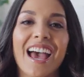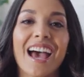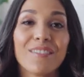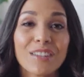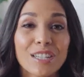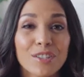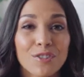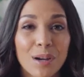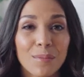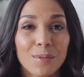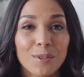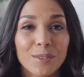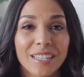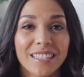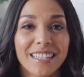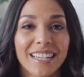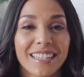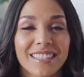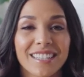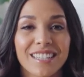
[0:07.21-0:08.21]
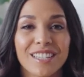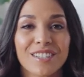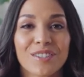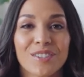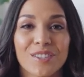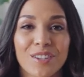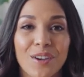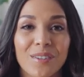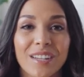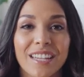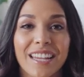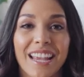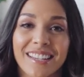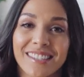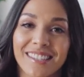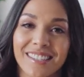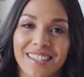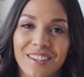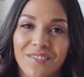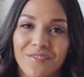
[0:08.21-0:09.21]
Having trouble connecting your Sony
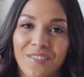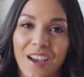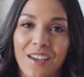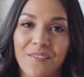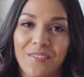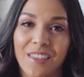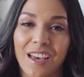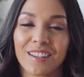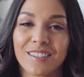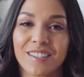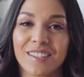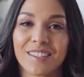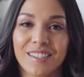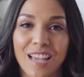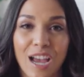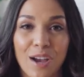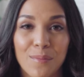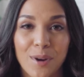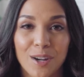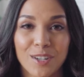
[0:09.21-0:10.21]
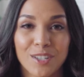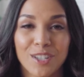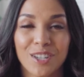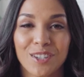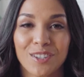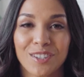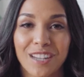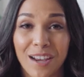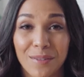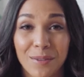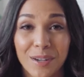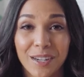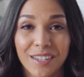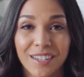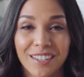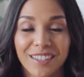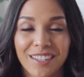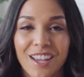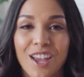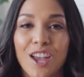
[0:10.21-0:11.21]
ST5000 soundbar to your
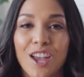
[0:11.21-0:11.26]
network?